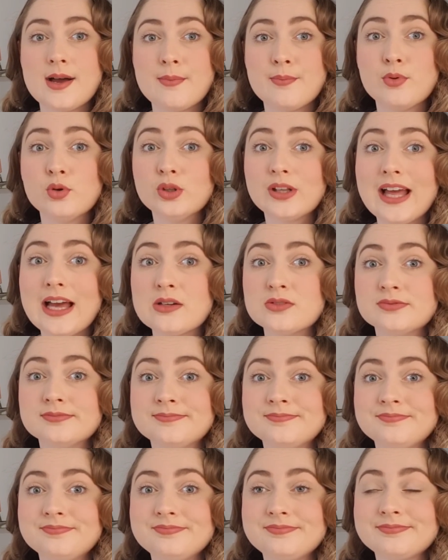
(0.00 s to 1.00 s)
ball gown.
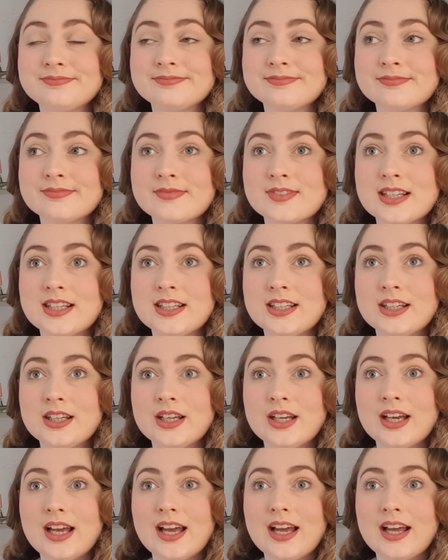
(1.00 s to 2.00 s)

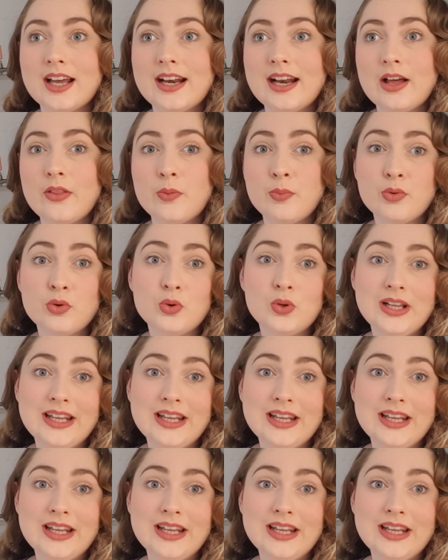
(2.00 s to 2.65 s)
Now the ball